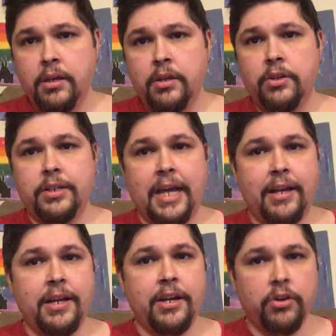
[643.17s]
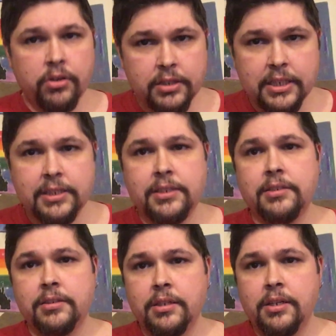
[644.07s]
Your dad and I heard
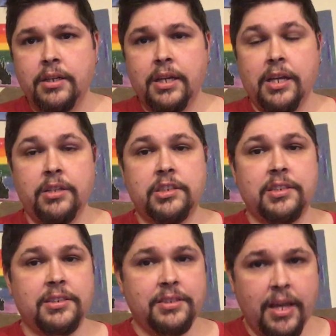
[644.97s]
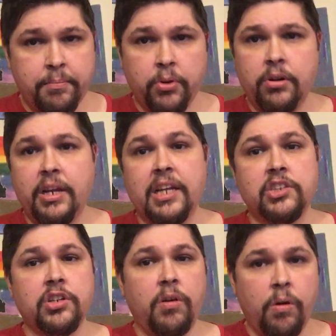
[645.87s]
this. It's December. It's
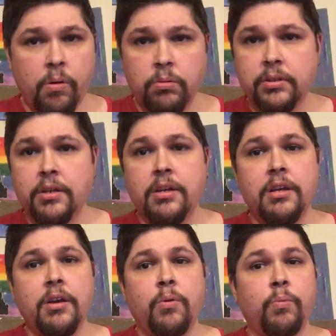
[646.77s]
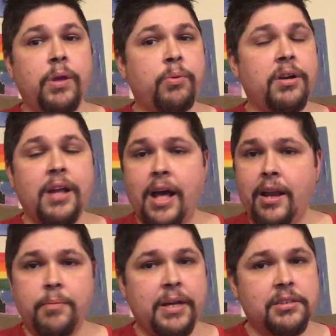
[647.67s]
cold. We were not
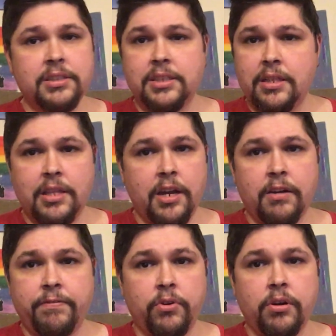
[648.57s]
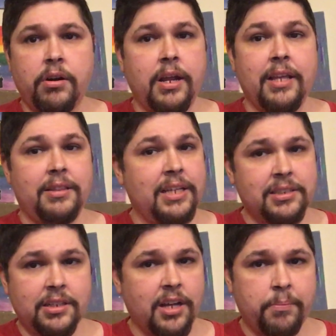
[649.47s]
about to sit there for at least
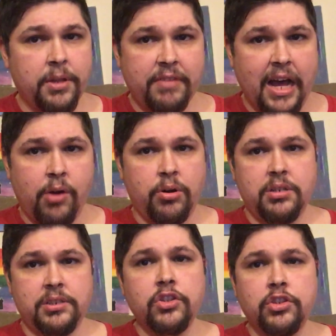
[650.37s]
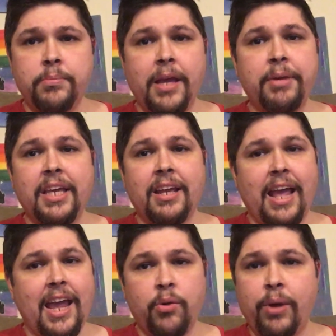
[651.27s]
a couple of hours to maybe get
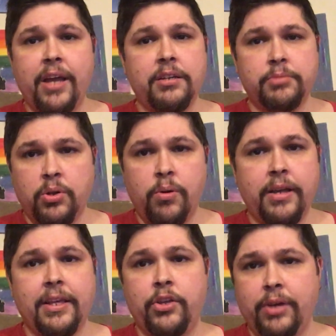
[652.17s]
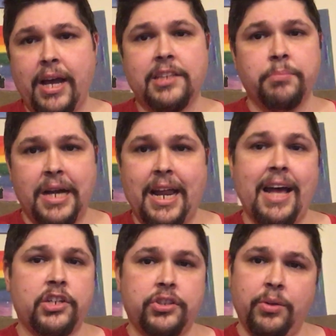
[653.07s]
a random toy that you guys might
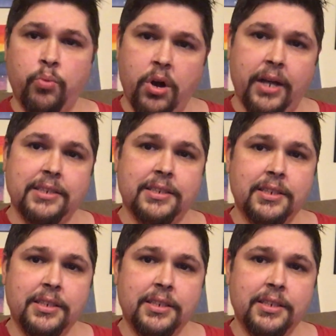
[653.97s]
actually want.